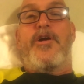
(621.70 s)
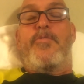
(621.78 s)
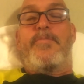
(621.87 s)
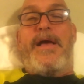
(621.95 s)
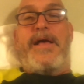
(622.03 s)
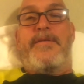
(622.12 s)
big
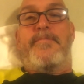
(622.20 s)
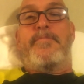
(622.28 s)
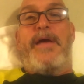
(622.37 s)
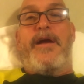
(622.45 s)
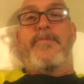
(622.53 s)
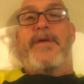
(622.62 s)
old mountain,
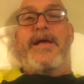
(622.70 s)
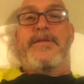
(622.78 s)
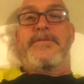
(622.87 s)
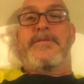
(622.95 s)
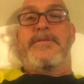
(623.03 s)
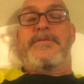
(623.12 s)
Bear
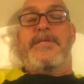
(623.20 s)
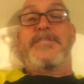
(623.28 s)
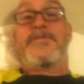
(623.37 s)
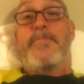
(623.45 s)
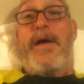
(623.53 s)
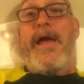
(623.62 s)
Mountain,
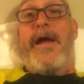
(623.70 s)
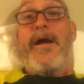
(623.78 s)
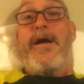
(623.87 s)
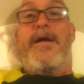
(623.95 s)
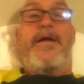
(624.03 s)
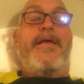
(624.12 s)
is a
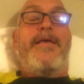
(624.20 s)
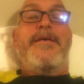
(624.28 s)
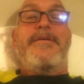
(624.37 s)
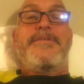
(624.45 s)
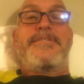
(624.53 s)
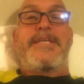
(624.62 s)
bear.
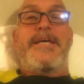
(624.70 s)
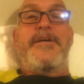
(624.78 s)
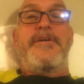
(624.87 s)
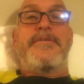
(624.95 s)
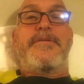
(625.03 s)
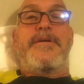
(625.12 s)

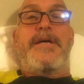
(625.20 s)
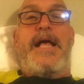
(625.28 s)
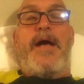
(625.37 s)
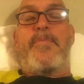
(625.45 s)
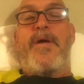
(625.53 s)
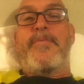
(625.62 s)
So
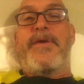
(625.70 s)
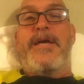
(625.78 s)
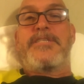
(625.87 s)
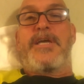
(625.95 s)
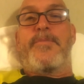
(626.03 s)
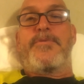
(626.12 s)
I'll probably
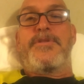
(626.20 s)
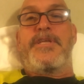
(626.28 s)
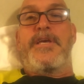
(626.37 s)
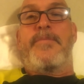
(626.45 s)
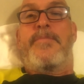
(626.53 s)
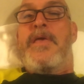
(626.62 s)
catch up with
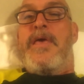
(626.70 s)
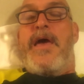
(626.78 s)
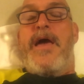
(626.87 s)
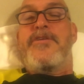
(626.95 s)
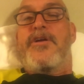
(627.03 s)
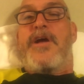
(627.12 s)
them.
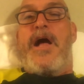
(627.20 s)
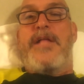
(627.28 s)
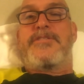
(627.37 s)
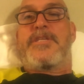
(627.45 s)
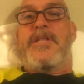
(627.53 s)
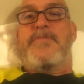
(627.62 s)
And you're
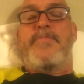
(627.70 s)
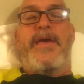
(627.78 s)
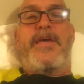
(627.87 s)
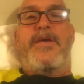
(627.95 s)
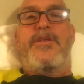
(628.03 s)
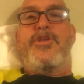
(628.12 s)
constantly
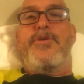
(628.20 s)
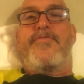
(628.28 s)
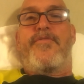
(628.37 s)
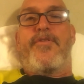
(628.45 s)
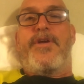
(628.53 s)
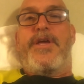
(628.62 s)
making new
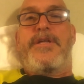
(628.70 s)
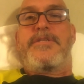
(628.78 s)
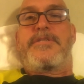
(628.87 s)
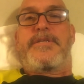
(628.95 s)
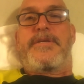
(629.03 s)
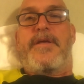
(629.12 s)

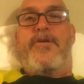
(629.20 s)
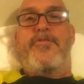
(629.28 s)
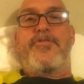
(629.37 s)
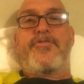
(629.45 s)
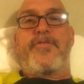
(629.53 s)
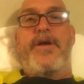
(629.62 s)
friends
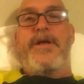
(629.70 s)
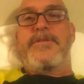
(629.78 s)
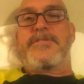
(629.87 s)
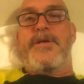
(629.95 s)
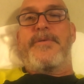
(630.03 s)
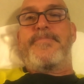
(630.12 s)
on the trail.
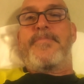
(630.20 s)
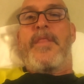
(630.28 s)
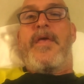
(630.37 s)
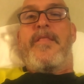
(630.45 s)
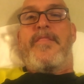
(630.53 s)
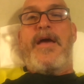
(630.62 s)
So
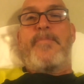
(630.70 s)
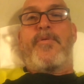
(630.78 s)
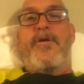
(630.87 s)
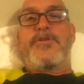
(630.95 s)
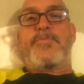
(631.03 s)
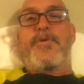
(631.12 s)
that
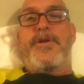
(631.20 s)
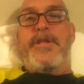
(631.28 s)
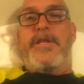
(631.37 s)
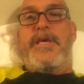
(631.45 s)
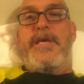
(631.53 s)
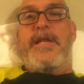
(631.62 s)
part's pretty
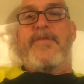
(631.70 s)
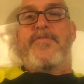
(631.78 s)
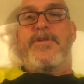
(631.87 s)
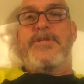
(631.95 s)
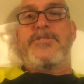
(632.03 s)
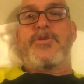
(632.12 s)
neat. I've
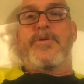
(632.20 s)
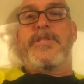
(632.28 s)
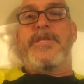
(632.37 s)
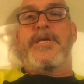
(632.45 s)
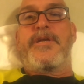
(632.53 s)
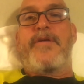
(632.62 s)
really enjoyed
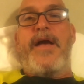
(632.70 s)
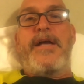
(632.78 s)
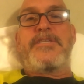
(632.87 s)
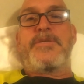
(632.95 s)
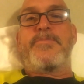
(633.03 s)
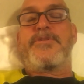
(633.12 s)
the
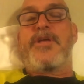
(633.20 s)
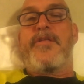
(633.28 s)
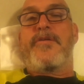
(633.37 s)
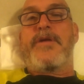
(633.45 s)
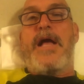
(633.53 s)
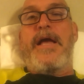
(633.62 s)
interaction with
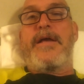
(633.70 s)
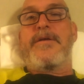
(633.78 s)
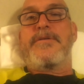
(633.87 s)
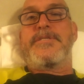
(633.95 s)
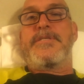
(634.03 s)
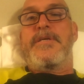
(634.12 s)
other
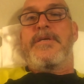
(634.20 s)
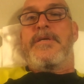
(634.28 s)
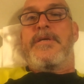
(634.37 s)
hikers.